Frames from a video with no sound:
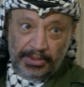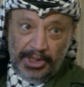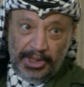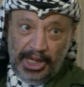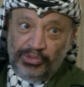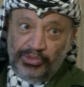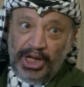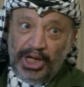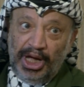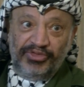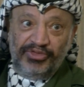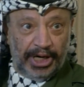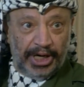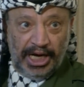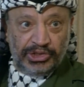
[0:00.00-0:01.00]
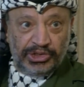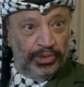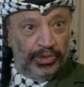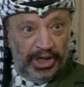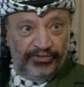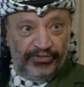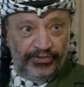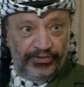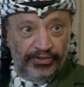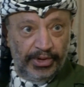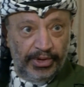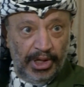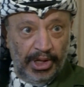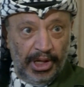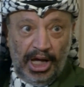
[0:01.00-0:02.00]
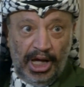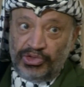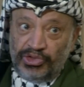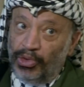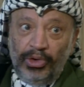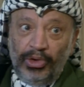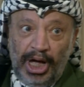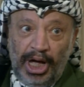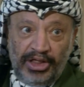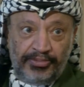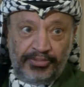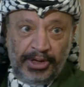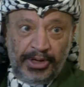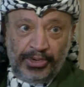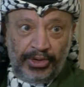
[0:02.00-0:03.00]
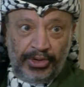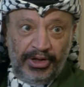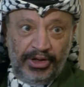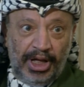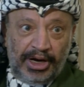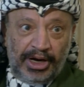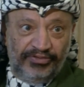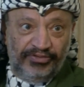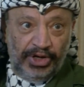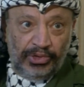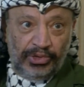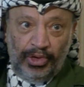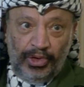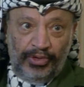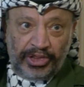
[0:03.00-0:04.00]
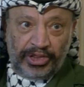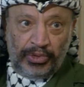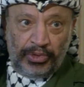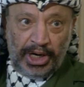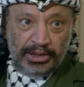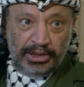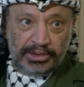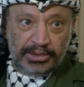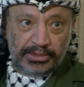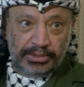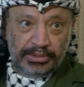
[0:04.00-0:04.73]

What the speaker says: And we have the right to live as all other people are living all over the world.